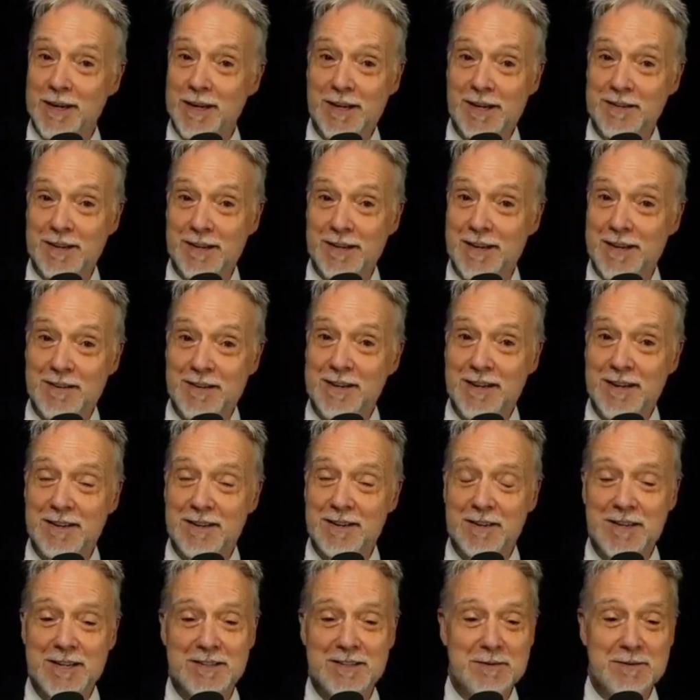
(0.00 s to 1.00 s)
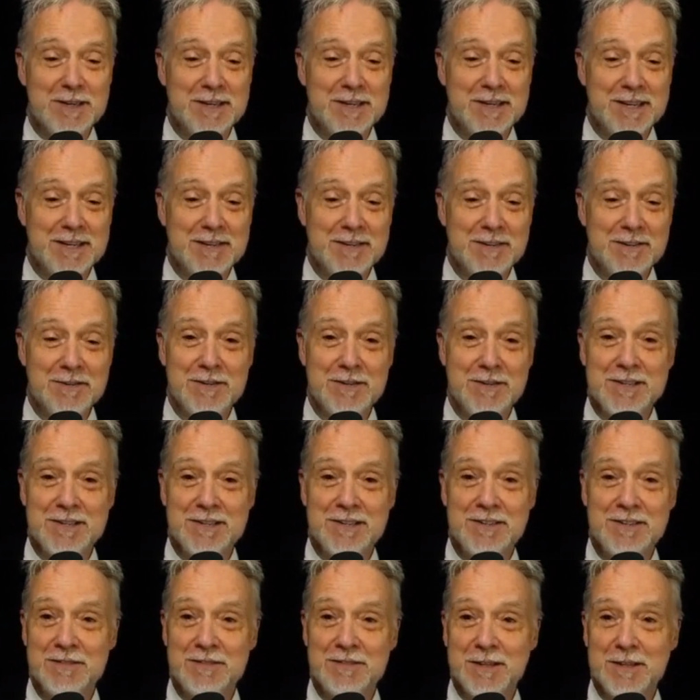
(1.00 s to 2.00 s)
it, it, they're getting lots of money to do this
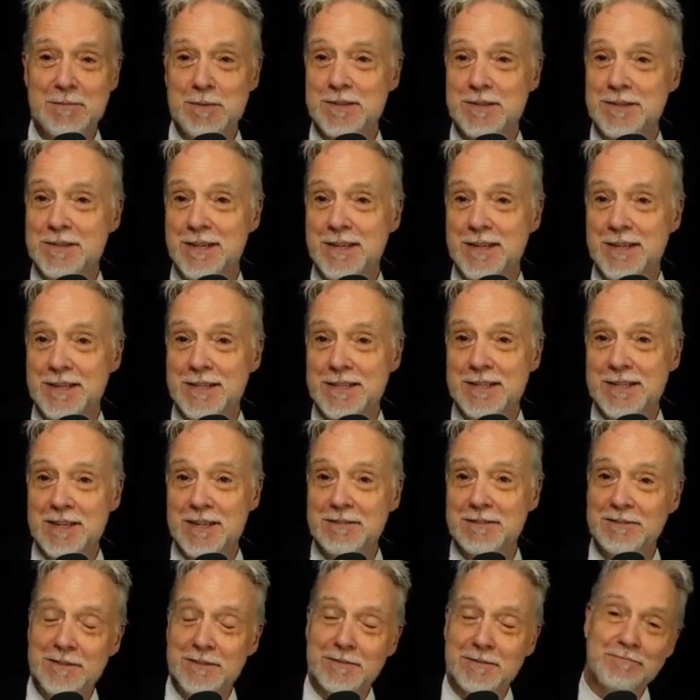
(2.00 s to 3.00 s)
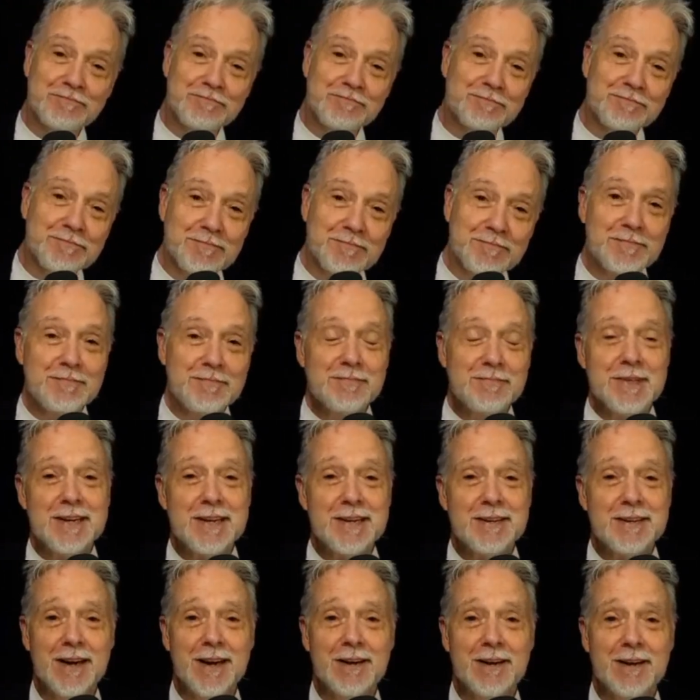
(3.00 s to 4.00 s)
and develop this kind of stuff.
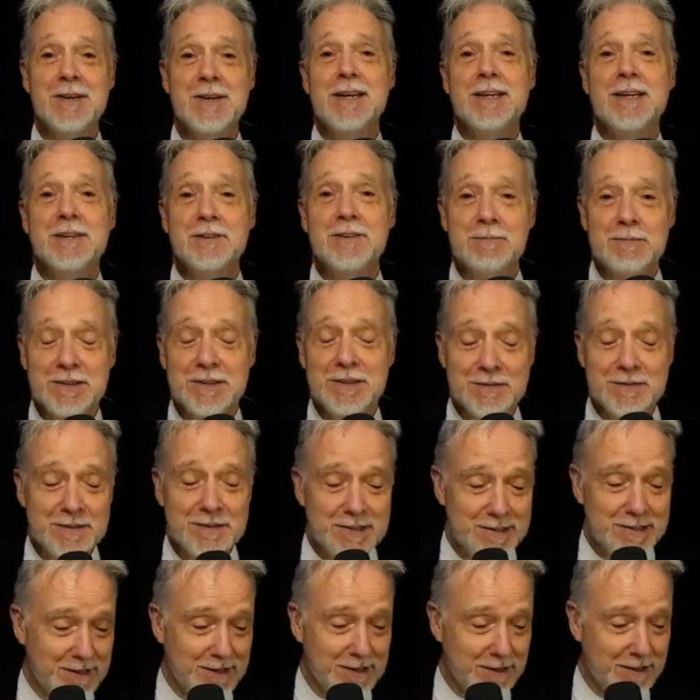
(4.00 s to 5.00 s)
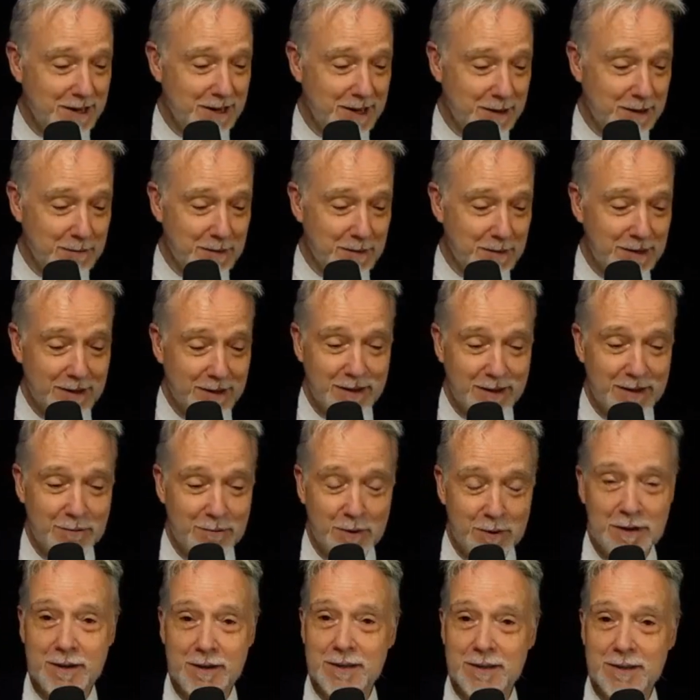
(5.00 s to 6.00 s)
Now, in terms of things that are happening
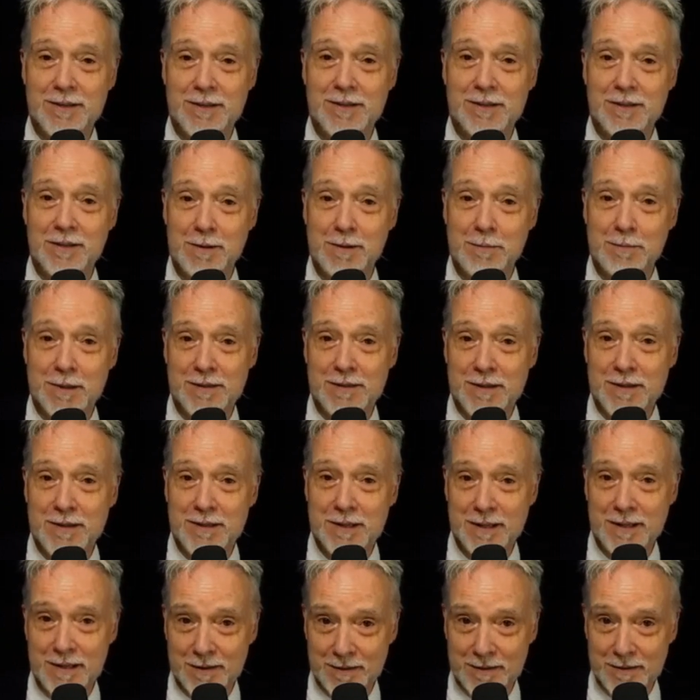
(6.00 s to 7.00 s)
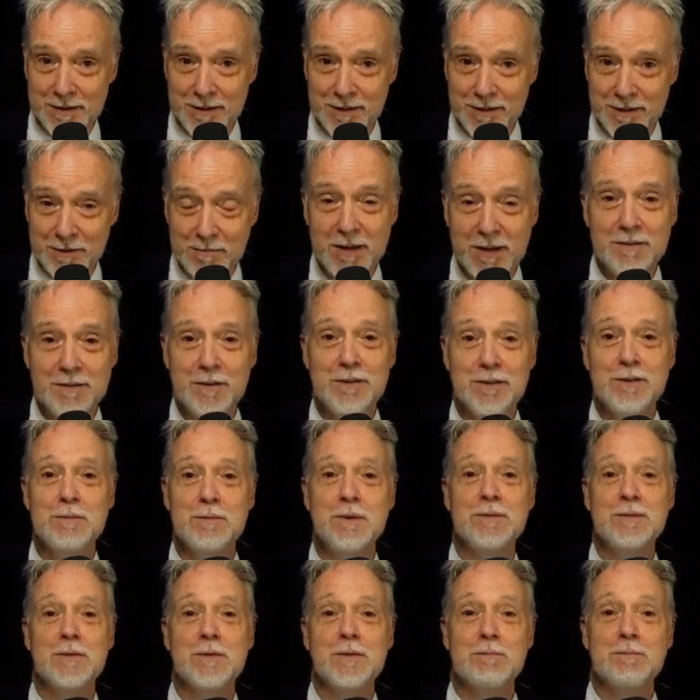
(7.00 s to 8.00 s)
in regard to stopping these kind of things, you may have heard
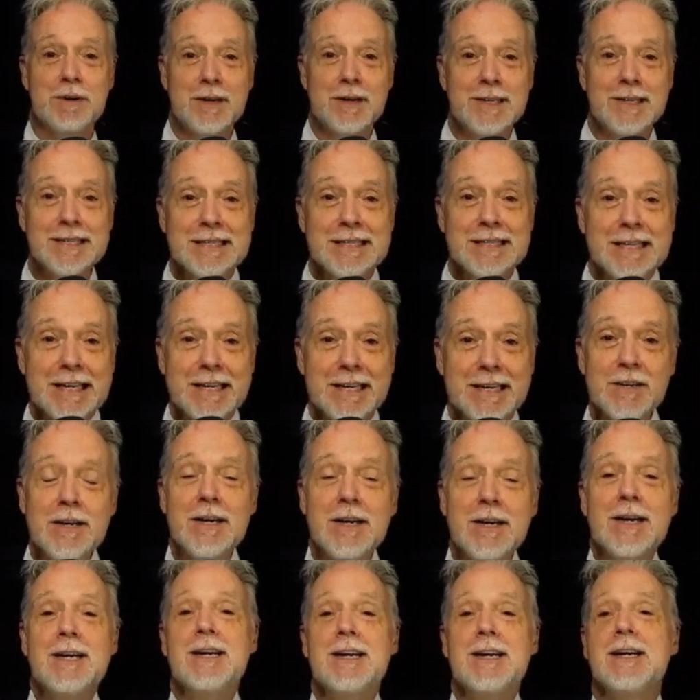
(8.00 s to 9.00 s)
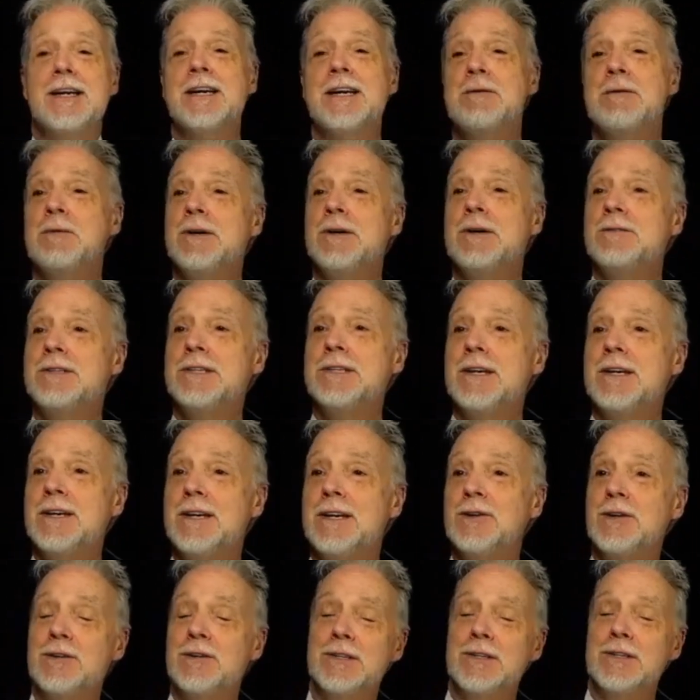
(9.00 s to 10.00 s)
about the pause letter. Came out
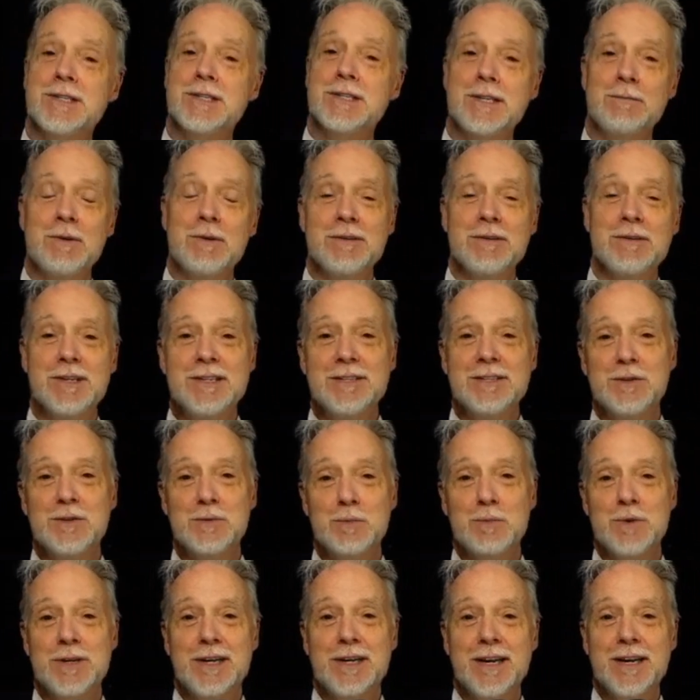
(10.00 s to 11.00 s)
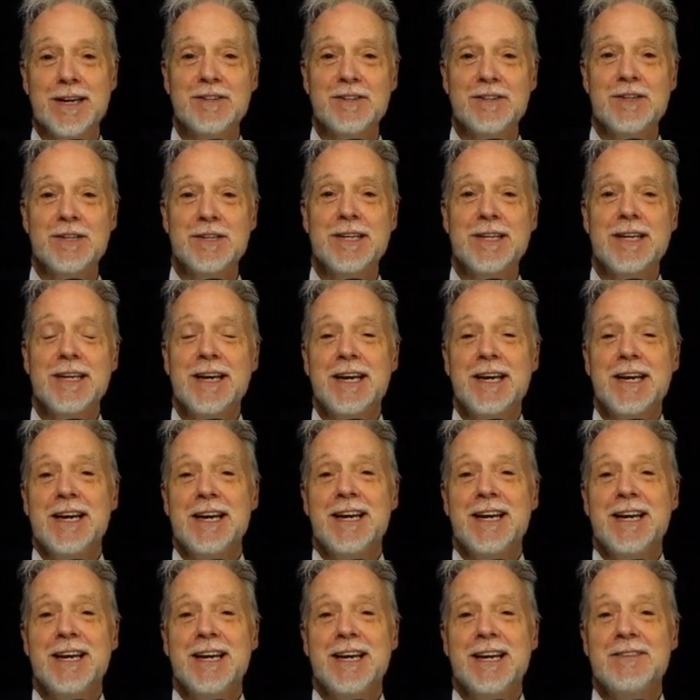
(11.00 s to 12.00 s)
uh, early summer, late spring, actually.
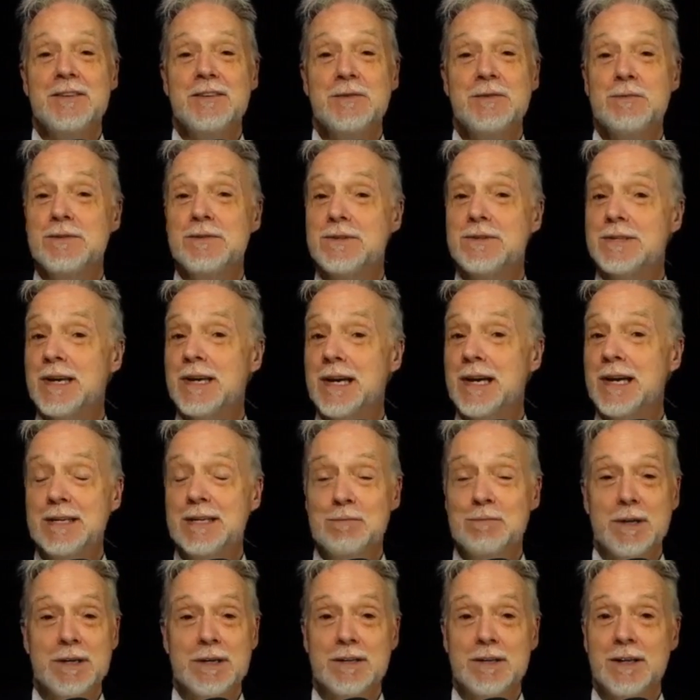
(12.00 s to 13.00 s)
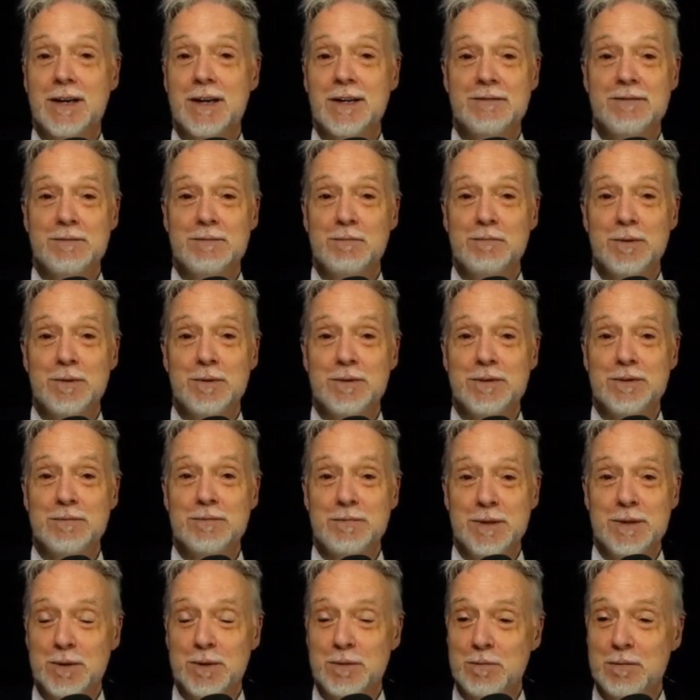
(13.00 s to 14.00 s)
And this was signed by a lot of
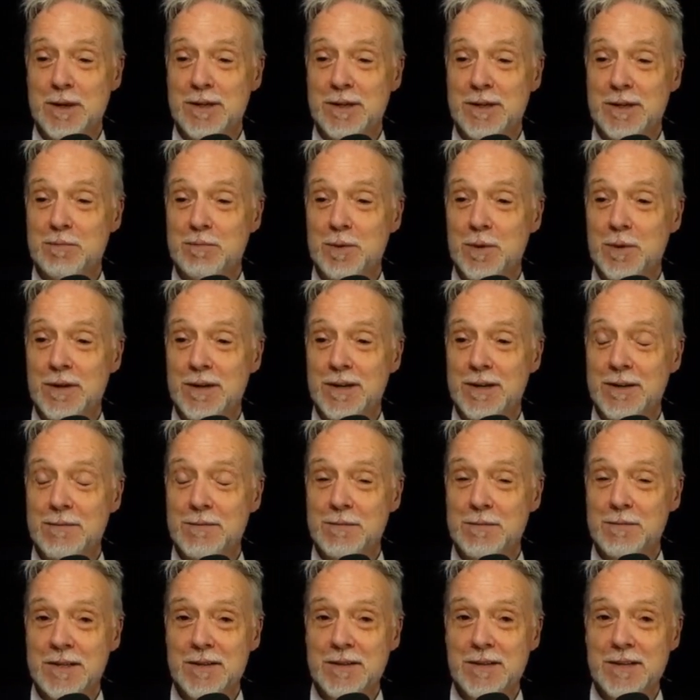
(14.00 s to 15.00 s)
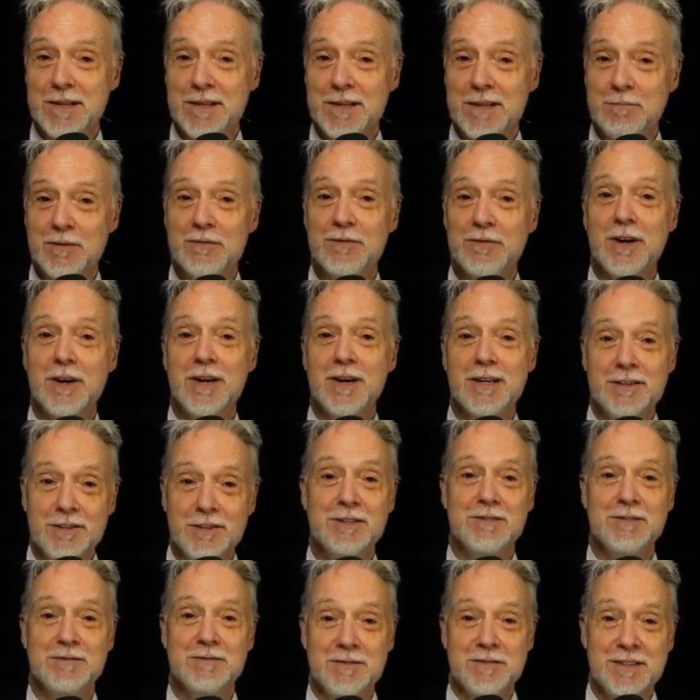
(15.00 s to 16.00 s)
important people. By important, I mean the
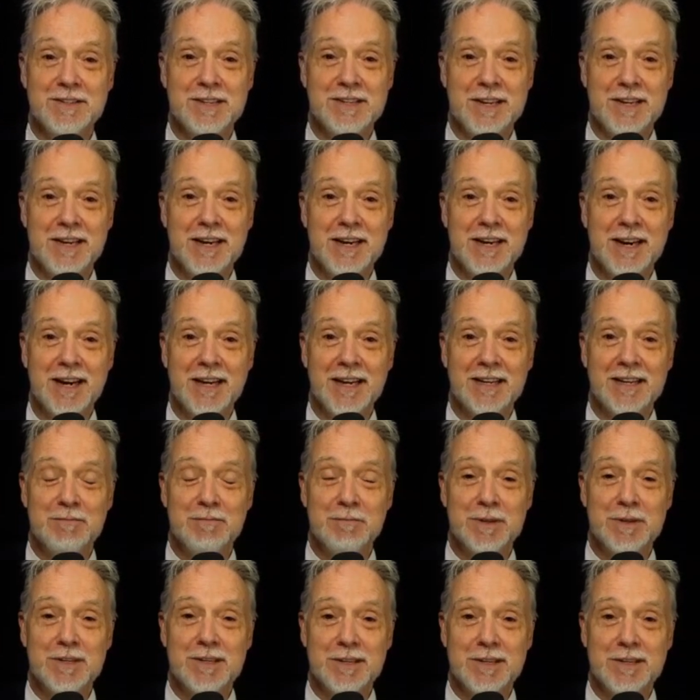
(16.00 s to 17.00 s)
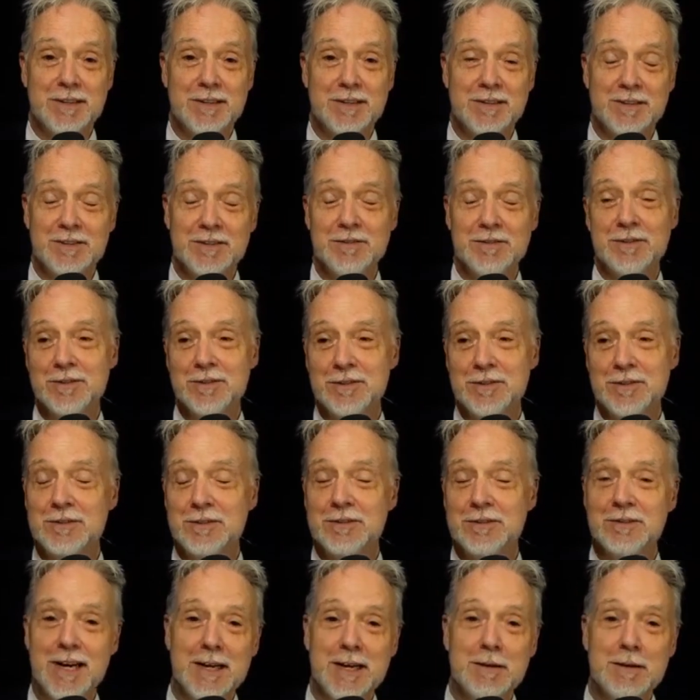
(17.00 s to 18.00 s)
providers of this AI in particular. So
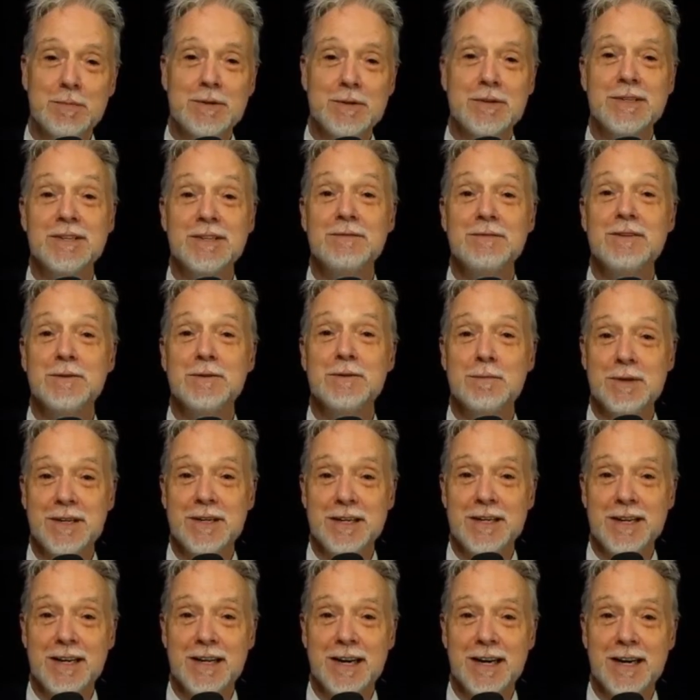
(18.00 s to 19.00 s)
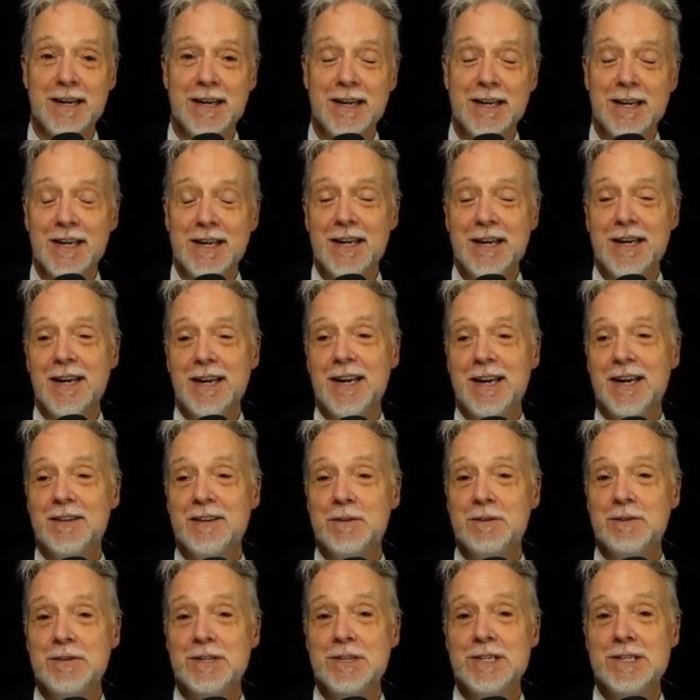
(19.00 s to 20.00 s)
Google, Apple, even OpenAI.
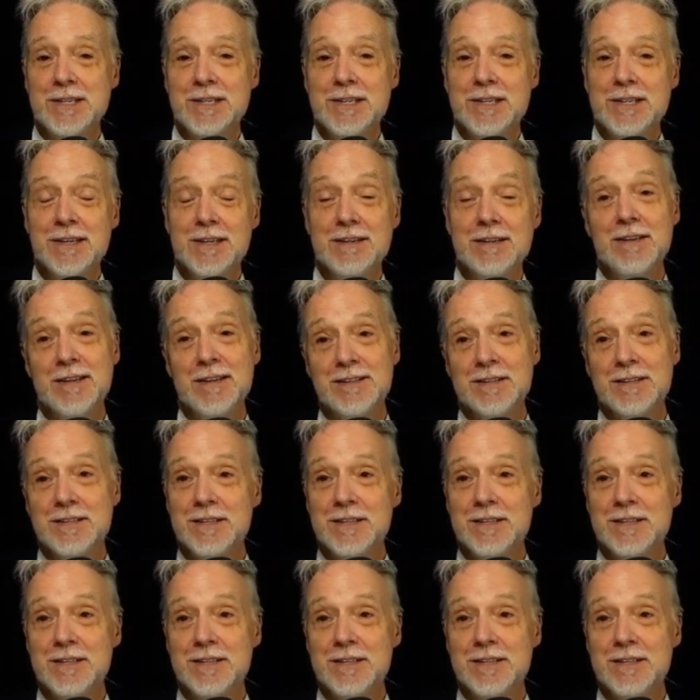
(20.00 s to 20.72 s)
And they were suggesting, not